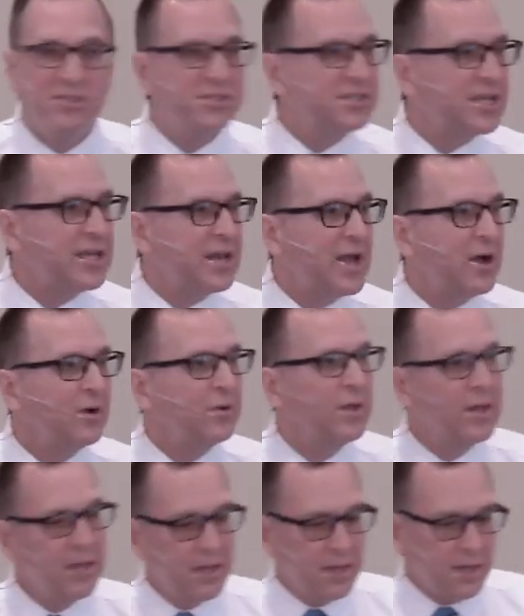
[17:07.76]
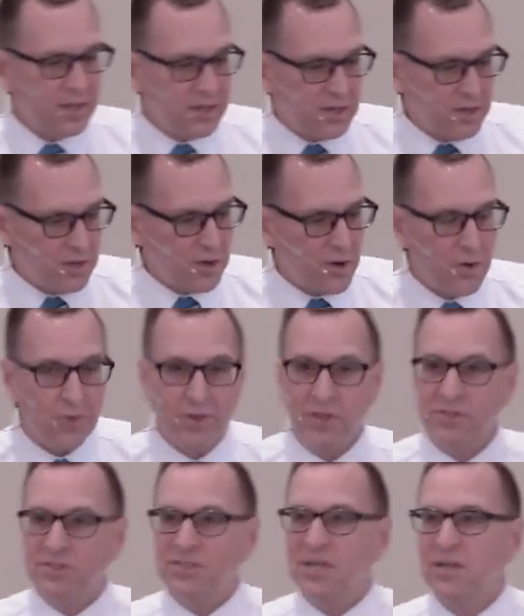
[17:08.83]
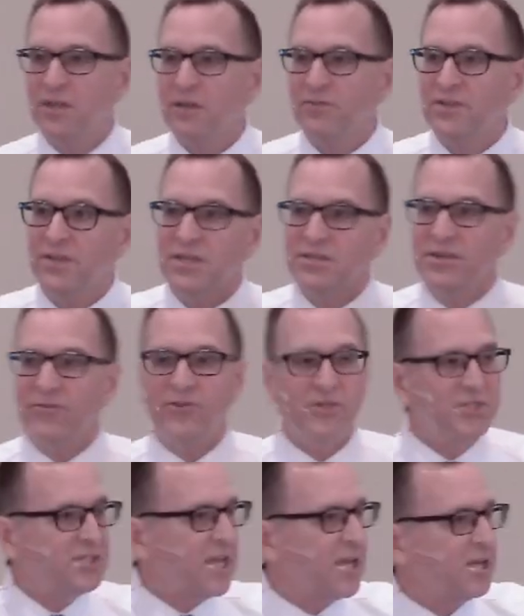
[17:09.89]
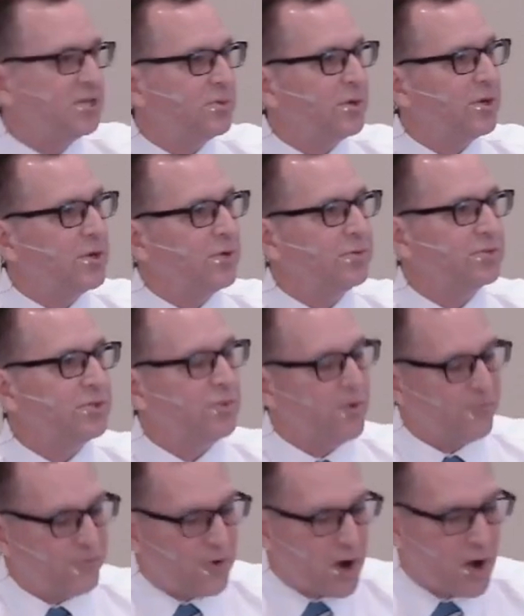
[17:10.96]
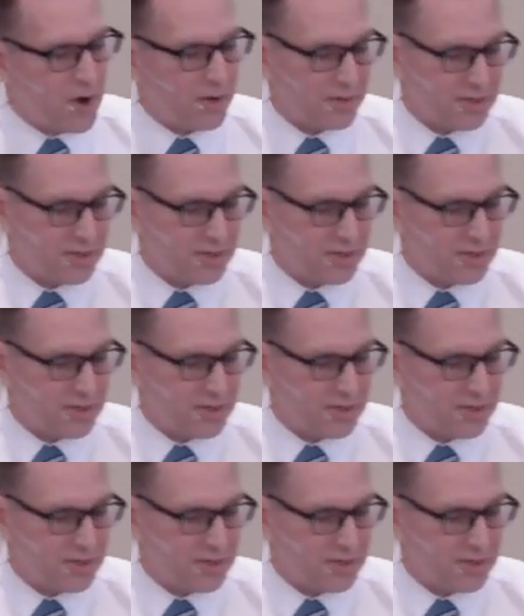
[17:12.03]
sticking out. And then you go and you see even the different stage where it goes to a frog.